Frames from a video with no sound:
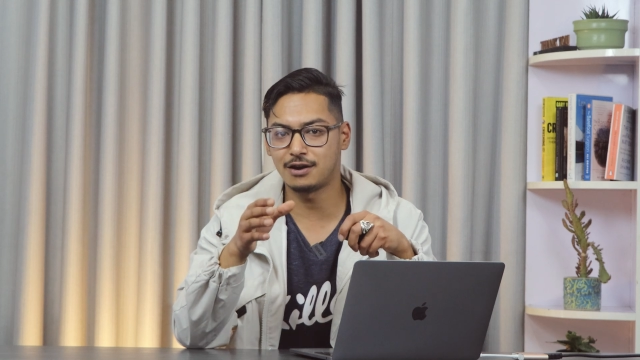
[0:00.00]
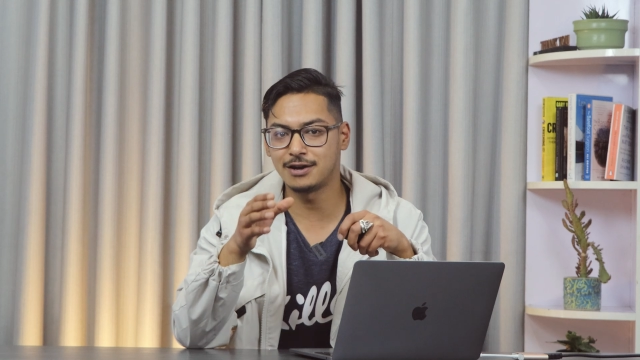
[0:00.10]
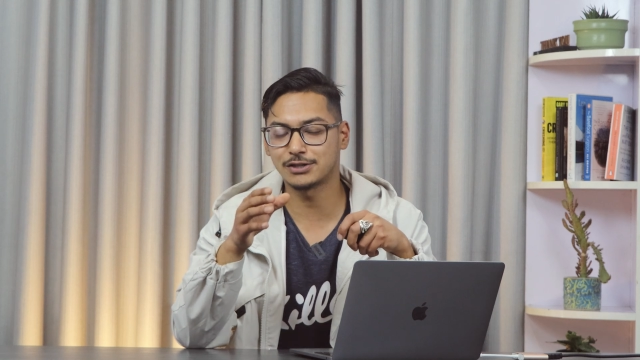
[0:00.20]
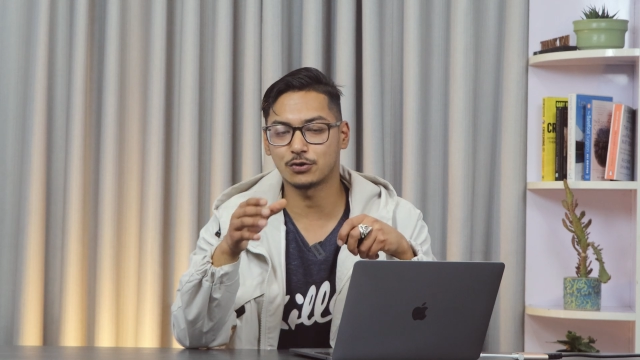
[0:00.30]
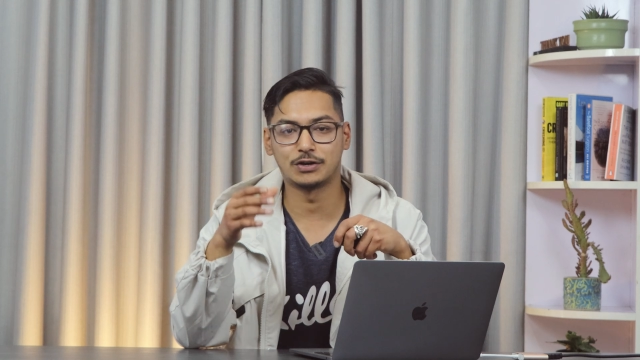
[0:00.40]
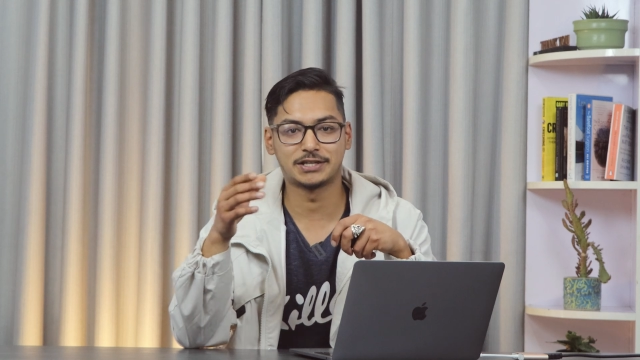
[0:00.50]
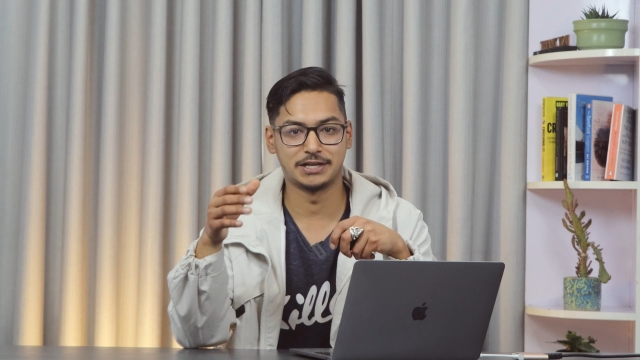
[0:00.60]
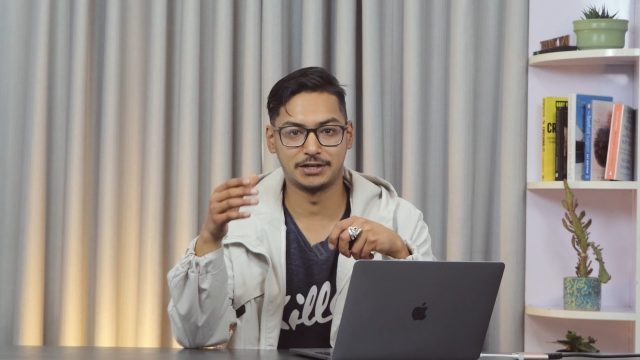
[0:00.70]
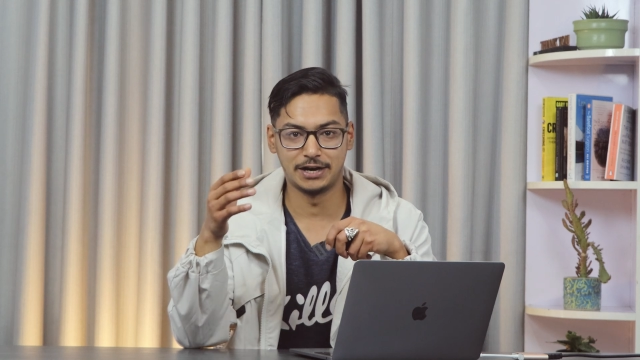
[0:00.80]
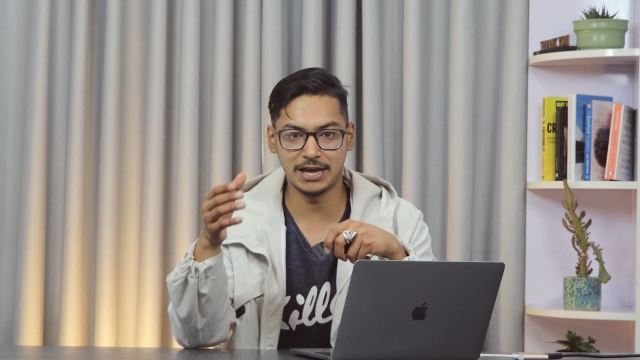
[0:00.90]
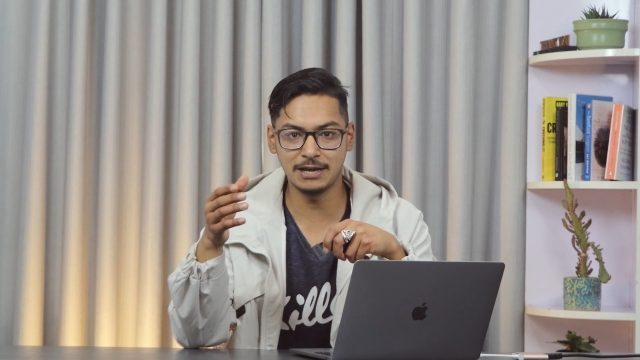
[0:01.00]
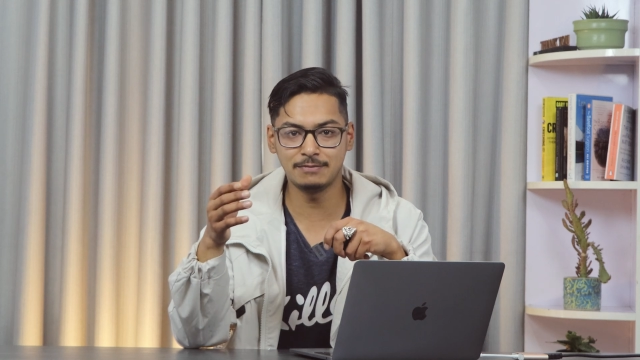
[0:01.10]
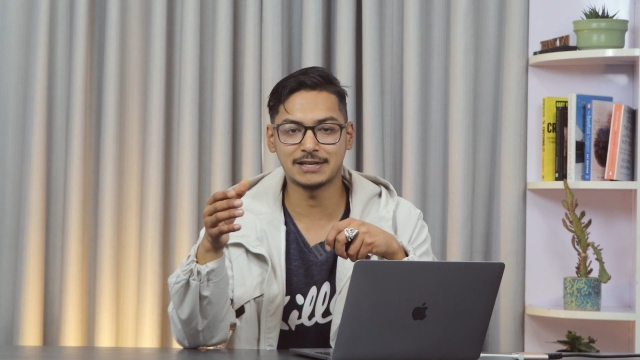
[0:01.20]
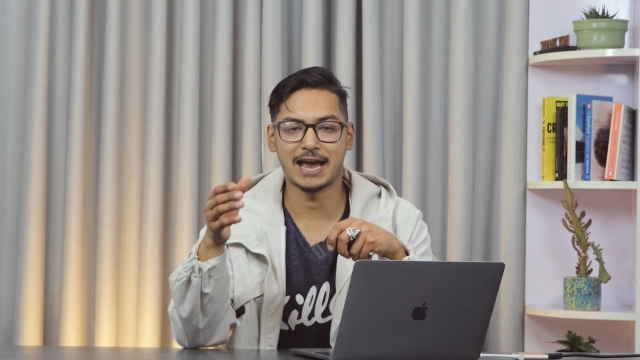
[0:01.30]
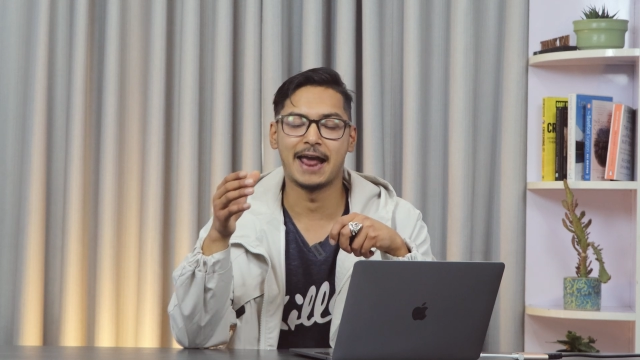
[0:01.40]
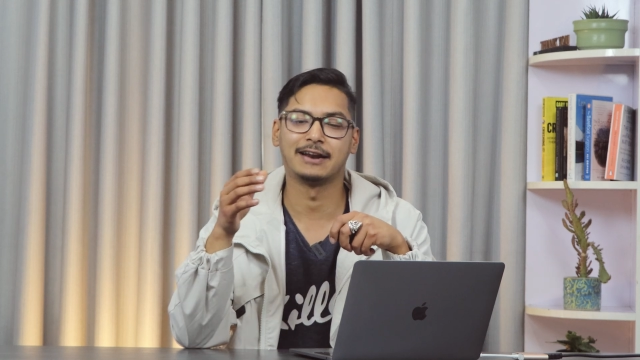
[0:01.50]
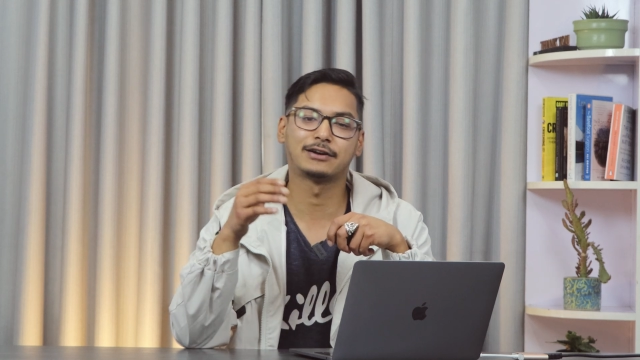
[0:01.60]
lines or sender names, and